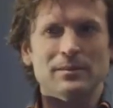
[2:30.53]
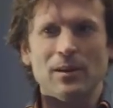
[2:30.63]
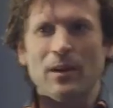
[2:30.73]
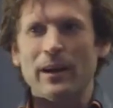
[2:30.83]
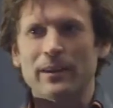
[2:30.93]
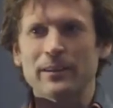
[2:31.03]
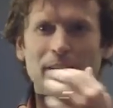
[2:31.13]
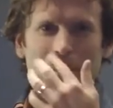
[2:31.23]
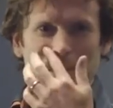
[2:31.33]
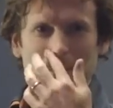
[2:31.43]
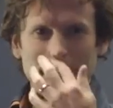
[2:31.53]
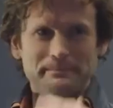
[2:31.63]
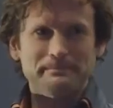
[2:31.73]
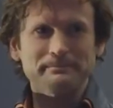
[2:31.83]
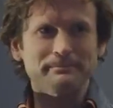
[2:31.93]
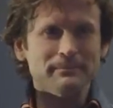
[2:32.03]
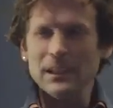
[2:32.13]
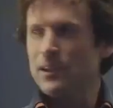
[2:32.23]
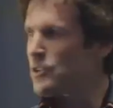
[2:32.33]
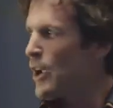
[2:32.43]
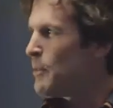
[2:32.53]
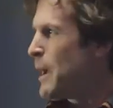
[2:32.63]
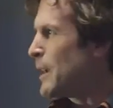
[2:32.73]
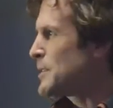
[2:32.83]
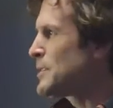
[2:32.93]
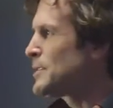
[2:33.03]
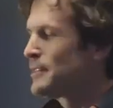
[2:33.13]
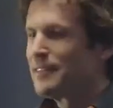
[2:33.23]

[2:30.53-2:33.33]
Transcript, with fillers: So, all right, good number. Good job, Max.